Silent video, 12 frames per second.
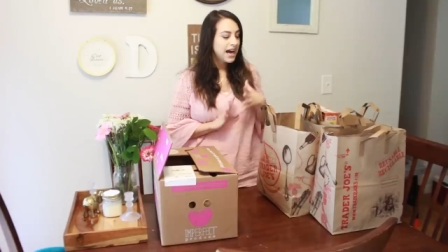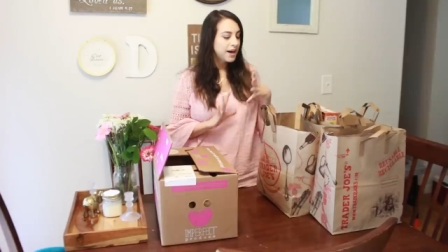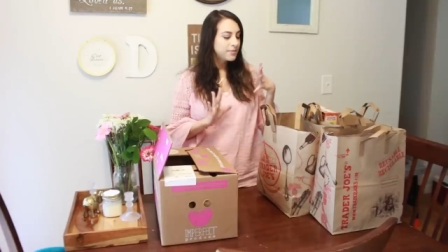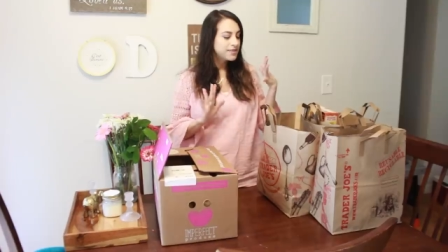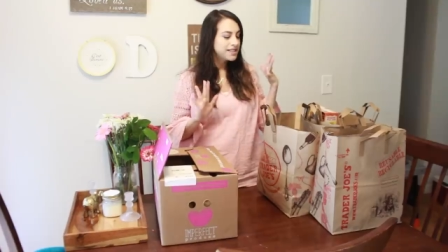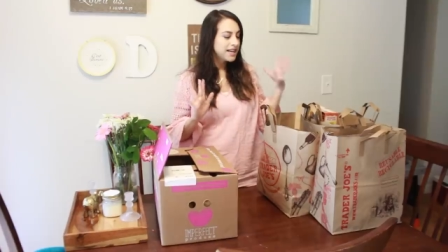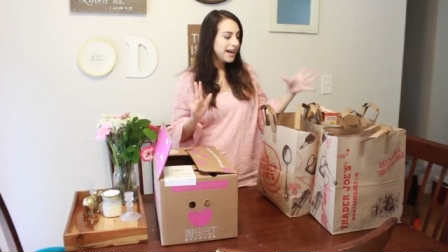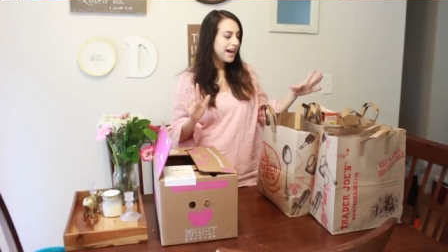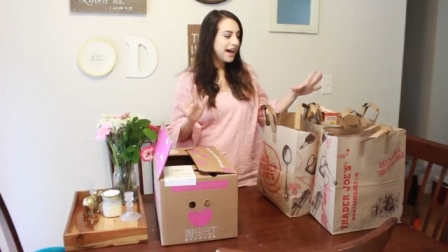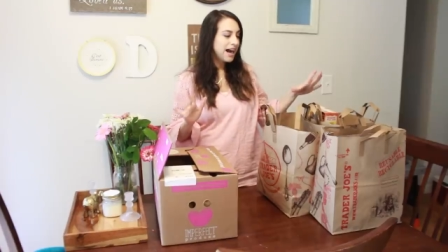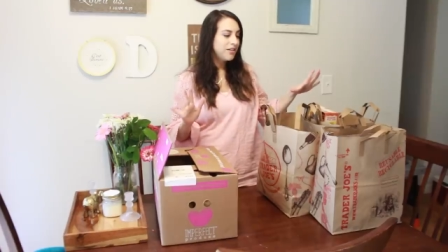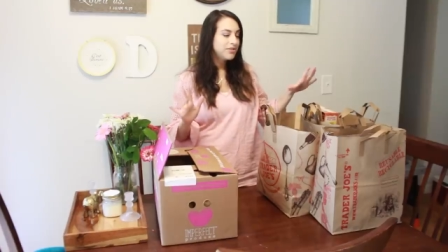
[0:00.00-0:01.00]
Um, today
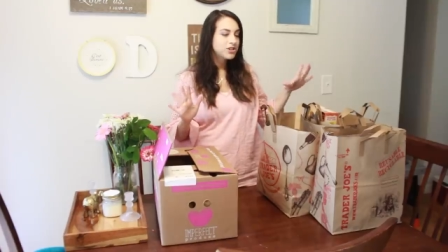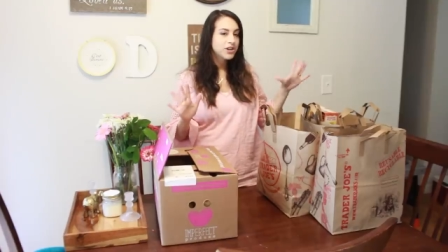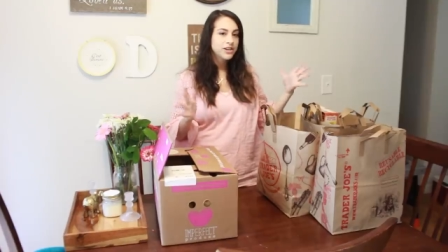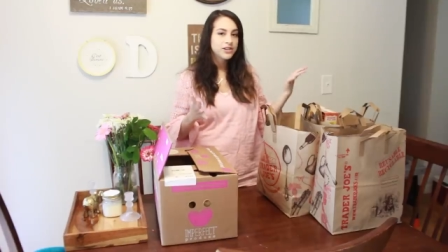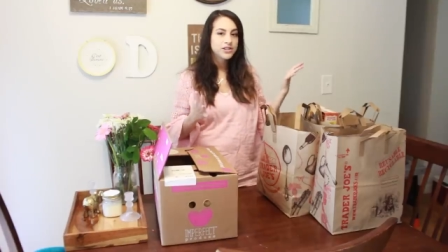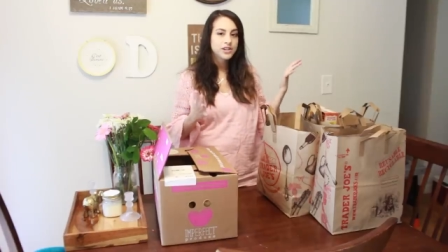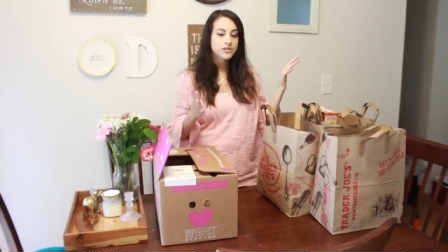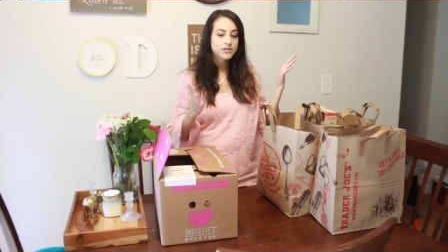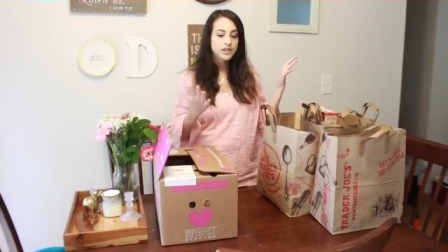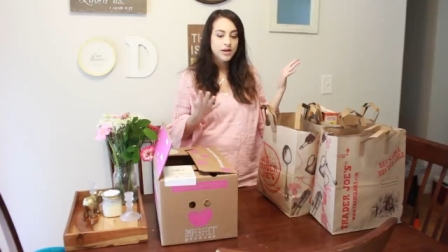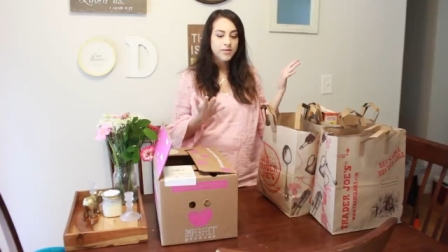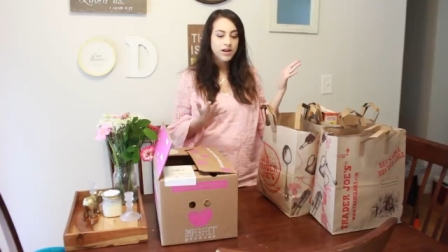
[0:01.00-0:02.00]
I have a Trader
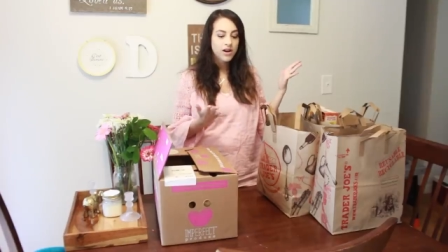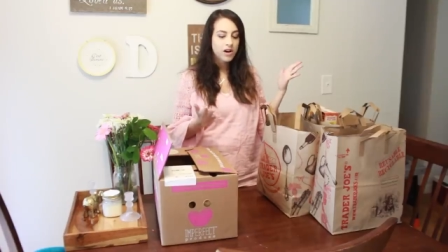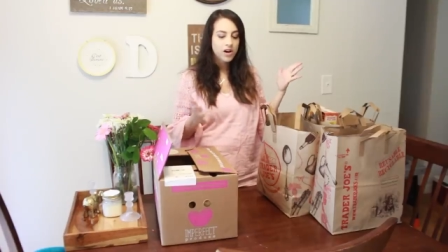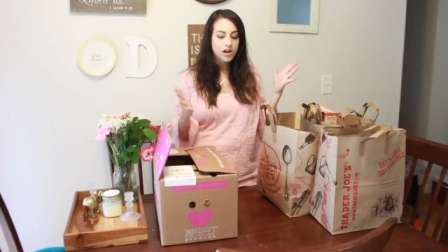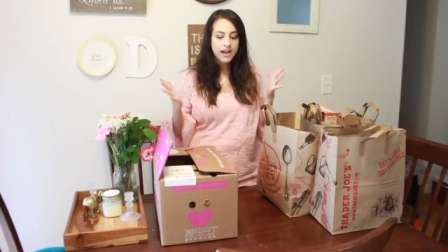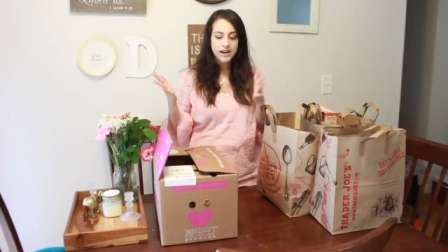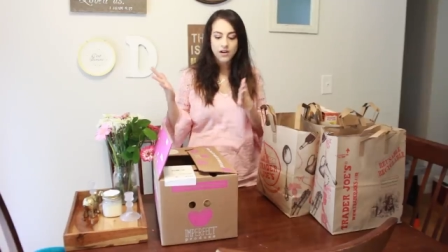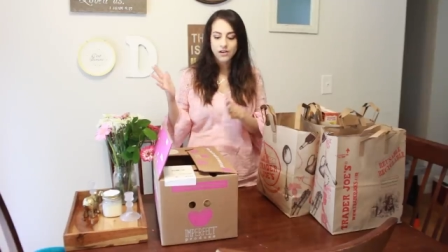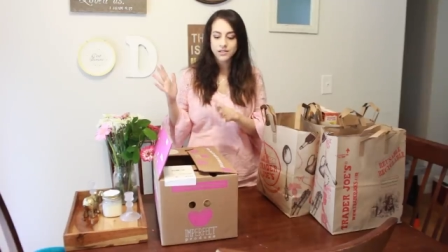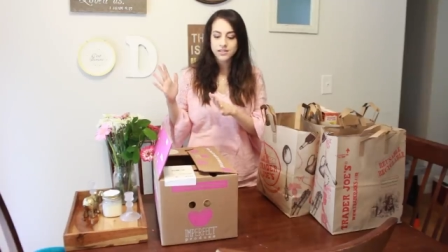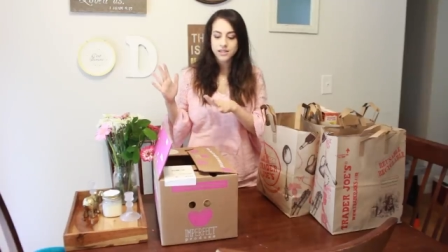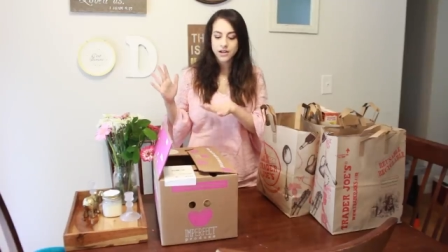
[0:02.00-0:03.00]
Joe's shopping haul and
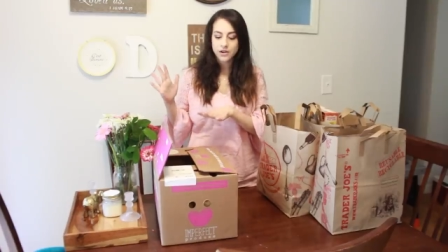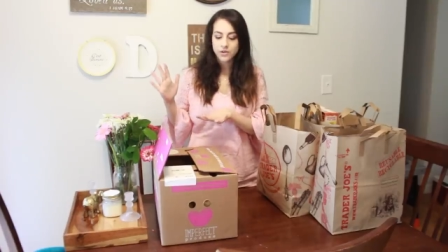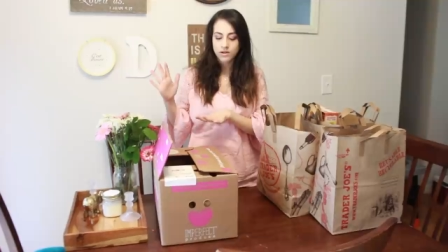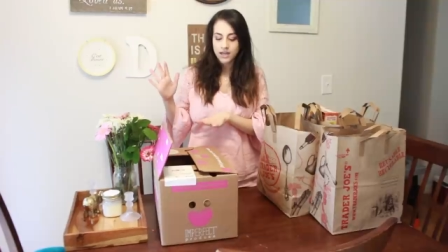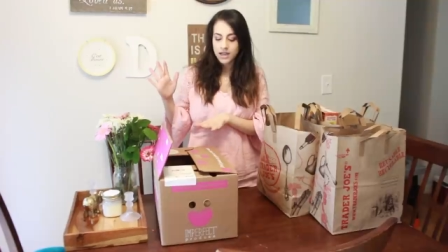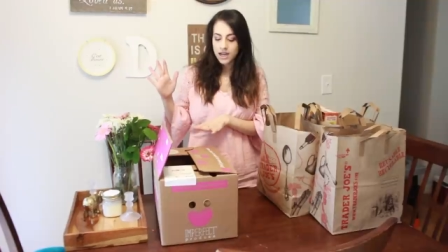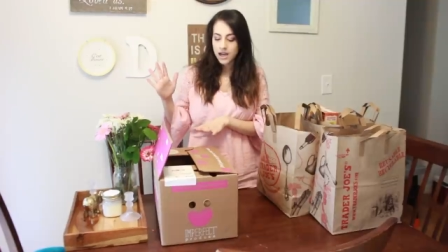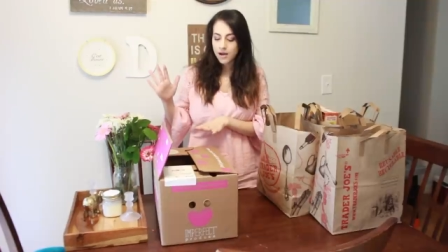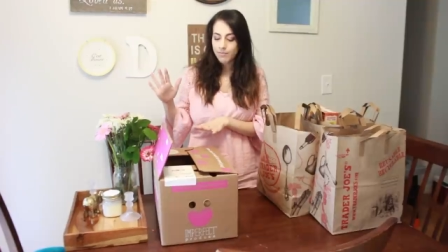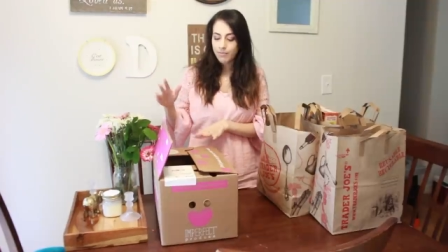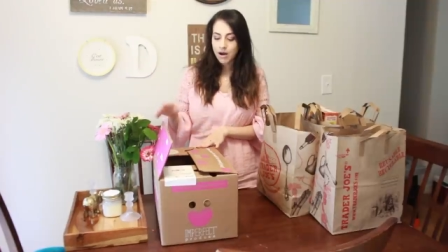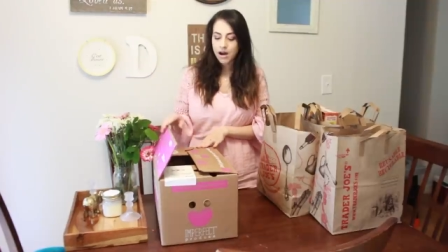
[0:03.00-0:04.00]
also
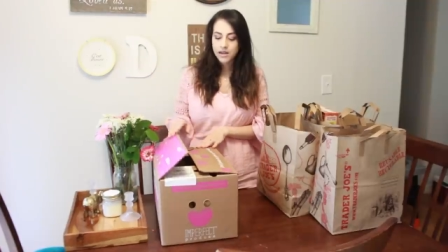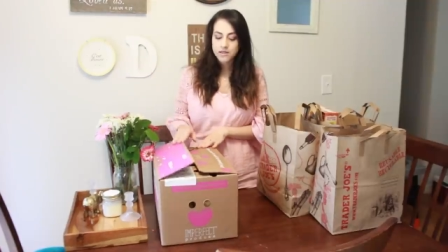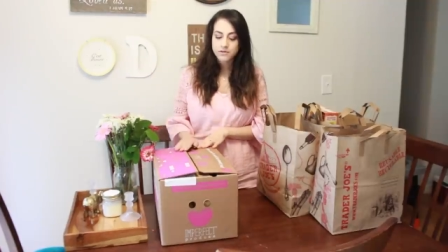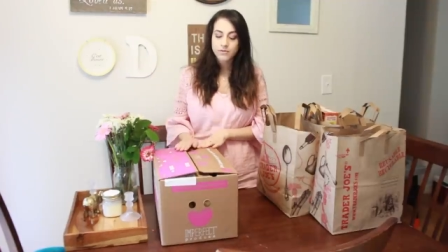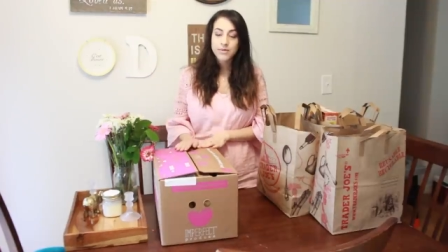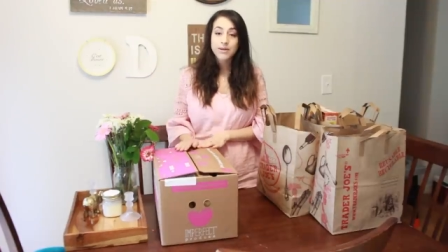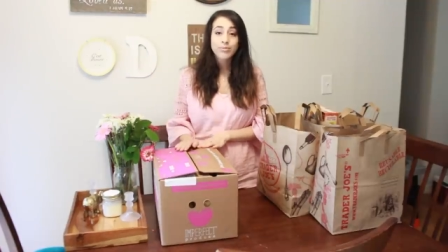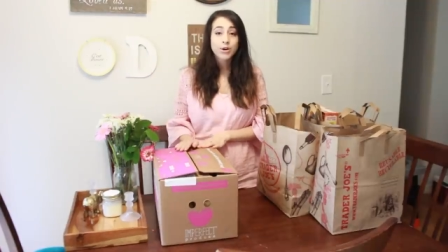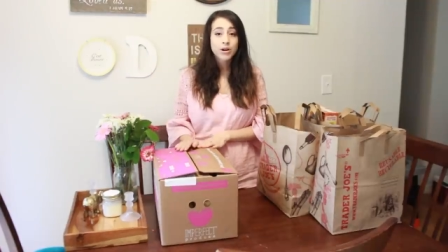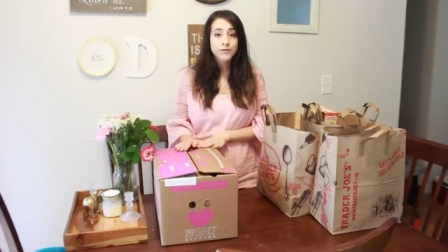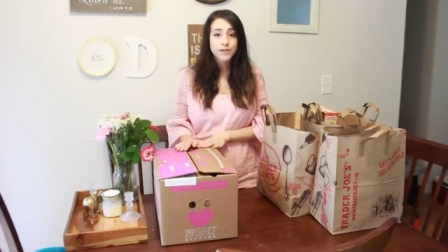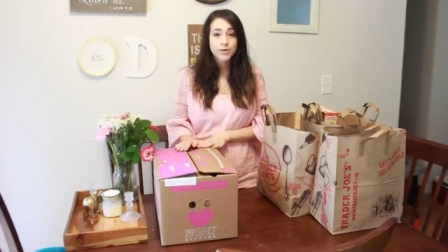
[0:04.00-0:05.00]
a box from
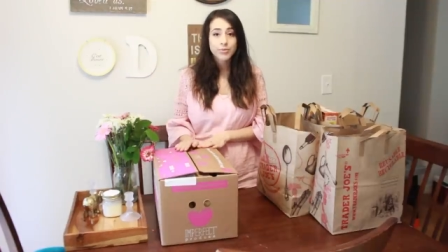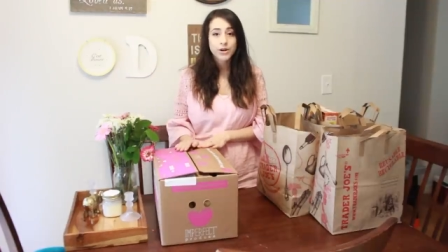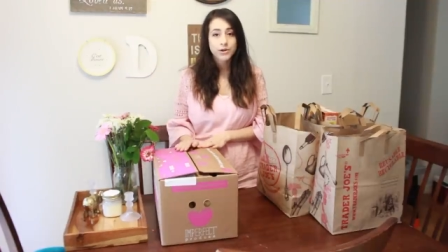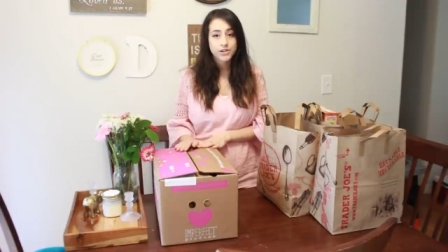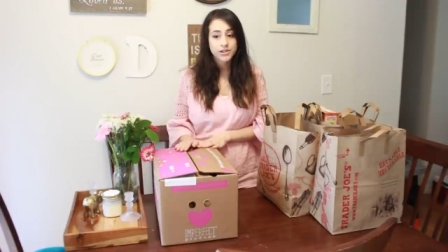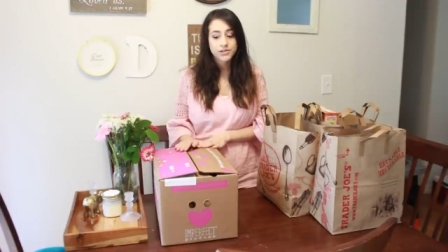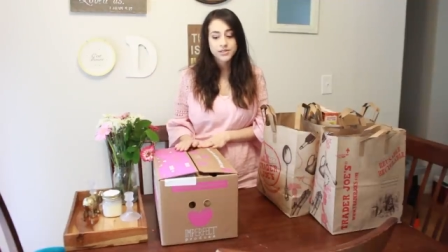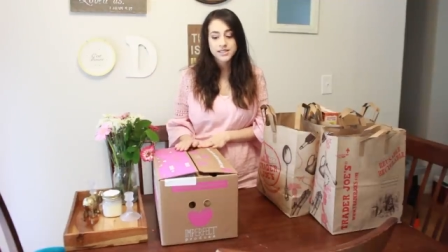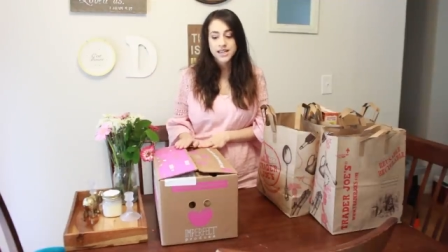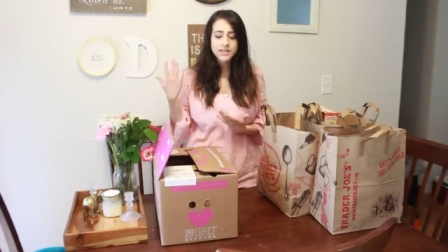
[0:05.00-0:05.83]
Imperfect Produce.